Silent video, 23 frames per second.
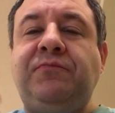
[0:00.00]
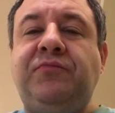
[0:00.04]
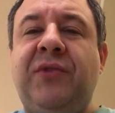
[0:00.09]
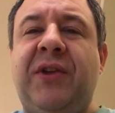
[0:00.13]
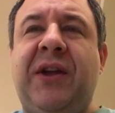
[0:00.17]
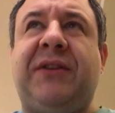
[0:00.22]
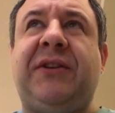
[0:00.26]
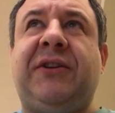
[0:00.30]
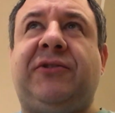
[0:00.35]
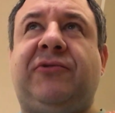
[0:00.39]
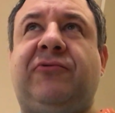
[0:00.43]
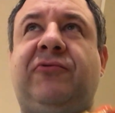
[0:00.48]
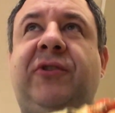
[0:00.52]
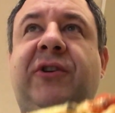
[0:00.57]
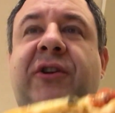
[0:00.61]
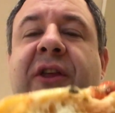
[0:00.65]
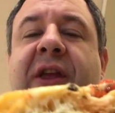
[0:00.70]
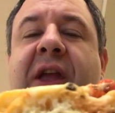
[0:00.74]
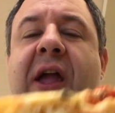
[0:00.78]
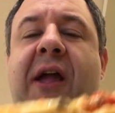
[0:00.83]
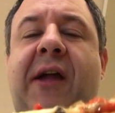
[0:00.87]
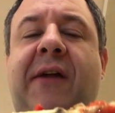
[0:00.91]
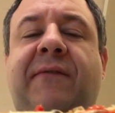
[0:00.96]
You get this
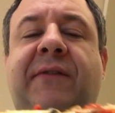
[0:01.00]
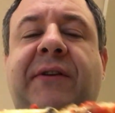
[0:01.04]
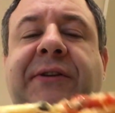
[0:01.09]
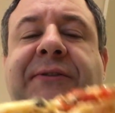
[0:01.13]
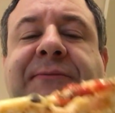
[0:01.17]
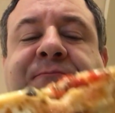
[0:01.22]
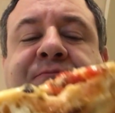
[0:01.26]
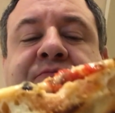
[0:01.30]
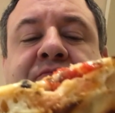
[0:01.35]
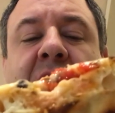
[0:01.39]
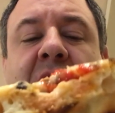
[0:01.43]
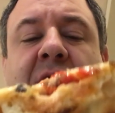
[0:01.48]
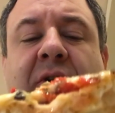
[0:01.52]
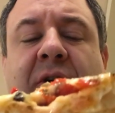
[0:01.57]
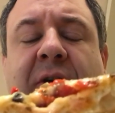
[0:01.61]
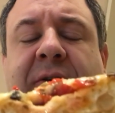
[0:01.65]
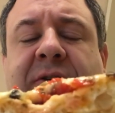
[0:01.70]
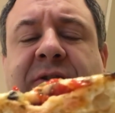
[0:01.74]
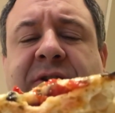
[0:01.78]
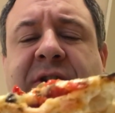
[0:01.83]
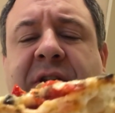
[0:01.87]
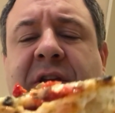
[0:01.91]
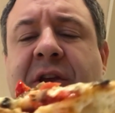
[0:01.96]
really heavy,
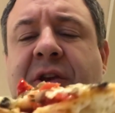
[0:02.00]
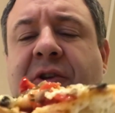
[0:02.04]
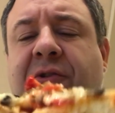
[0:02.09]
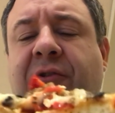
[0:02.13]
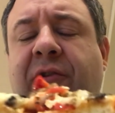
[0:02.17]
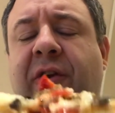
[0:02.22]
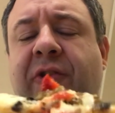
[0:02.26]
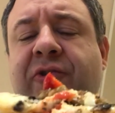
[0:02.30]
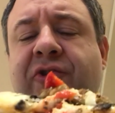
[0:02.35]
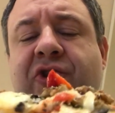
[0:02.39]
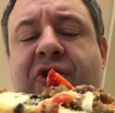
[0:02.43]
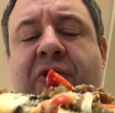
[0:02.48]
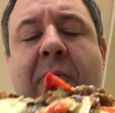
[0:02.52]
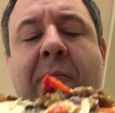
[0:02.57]
crusty crunch